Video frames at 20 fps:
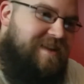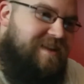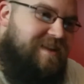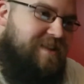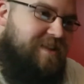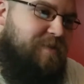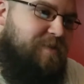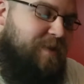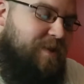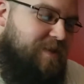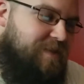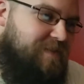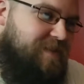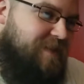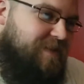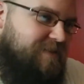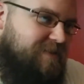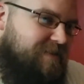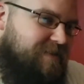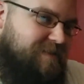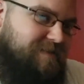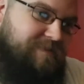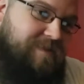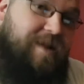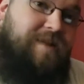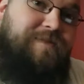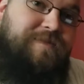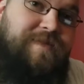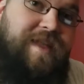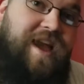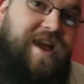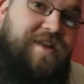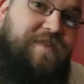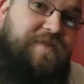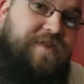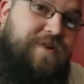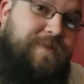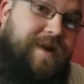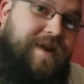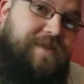The quote of well, how you
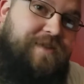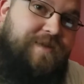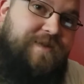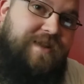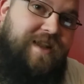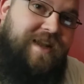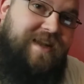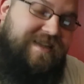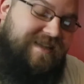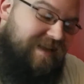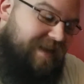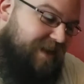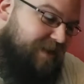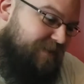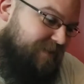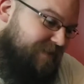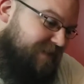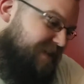feel about those legs now?